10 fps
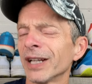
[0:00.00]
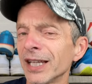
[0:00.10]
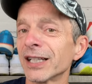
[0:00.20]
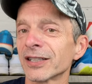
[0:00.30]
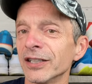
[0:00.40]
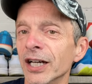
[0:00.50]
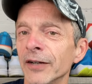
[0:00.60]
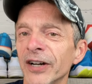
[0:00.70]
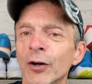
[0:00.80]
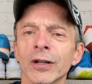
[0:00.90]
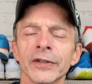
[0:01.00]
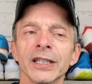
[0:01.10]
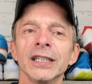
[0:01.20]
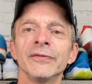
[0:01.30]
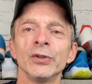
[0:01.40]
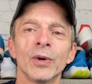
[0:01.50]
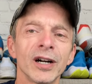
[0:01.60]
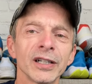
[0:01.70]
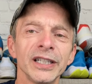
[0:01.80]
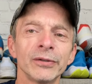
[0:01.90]
I think it's enough, however, that if you
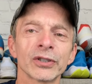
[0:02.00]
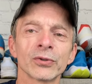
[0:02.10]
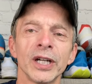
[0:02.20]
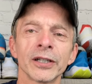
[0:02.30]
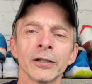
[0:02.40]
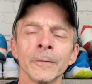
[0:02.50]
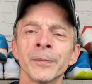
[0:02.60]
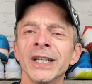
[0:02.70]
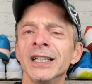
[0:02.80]
are a heel striker,